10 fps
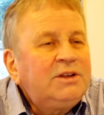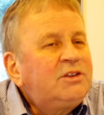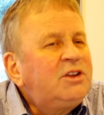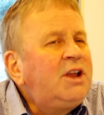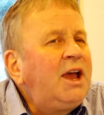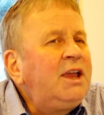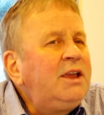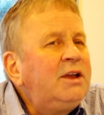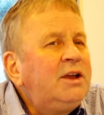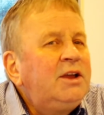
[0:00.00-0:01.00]

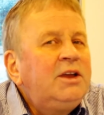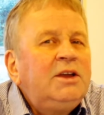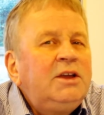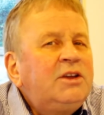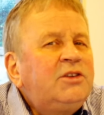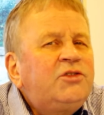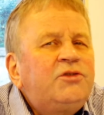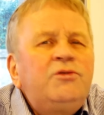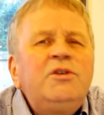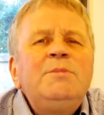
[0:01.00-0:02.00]
Today,
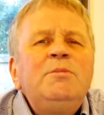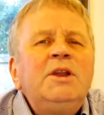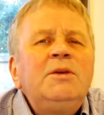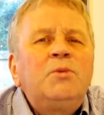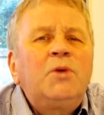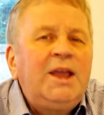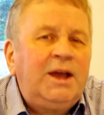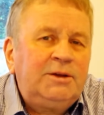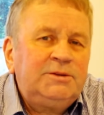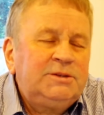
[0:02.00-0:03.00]
extremely
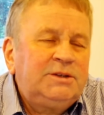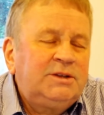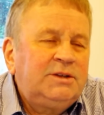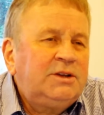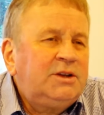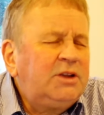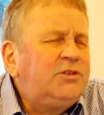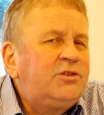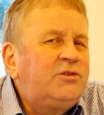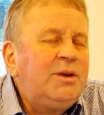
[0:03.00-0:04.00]
rare.
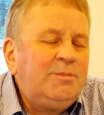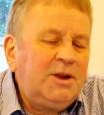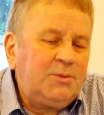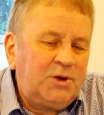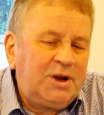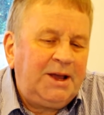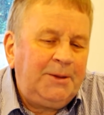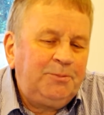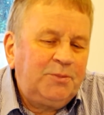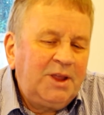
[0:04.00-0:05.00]
Extremely rare.
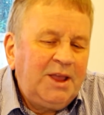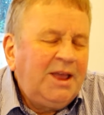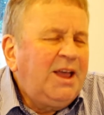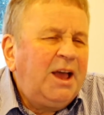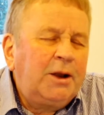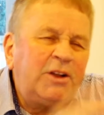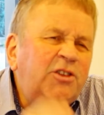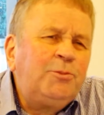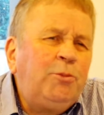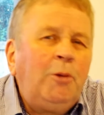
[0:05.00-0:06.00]
And I
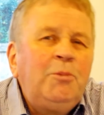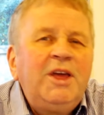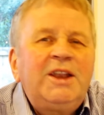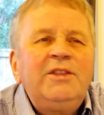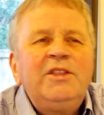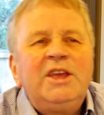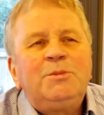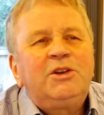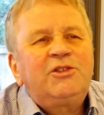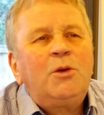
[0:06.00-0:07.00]
just pop that in there
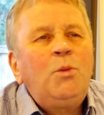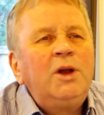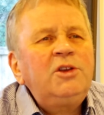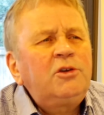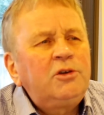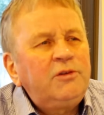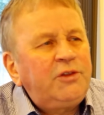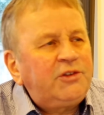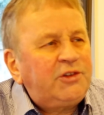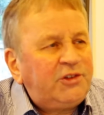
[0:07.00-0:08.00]
because I wonder if
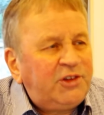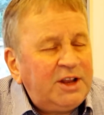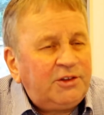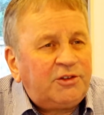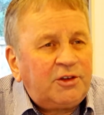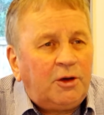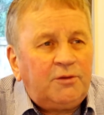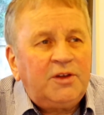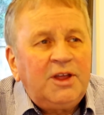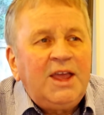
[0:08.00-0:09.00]
there's a sense
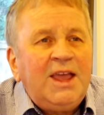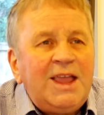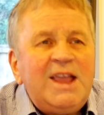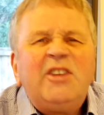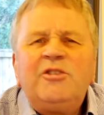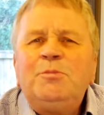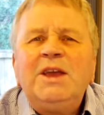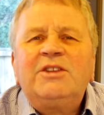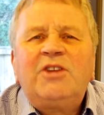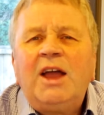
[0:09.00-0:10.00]
of
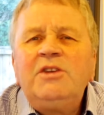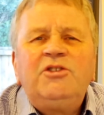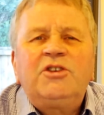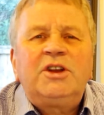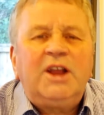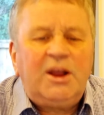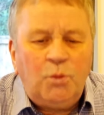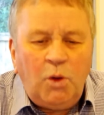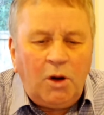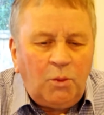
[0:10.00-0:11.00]
expectation in
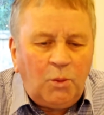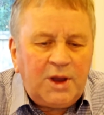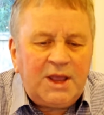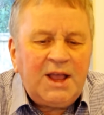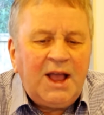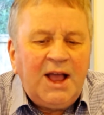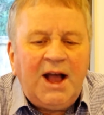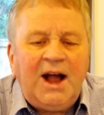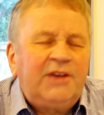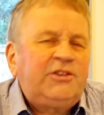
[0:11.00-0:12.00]
what we are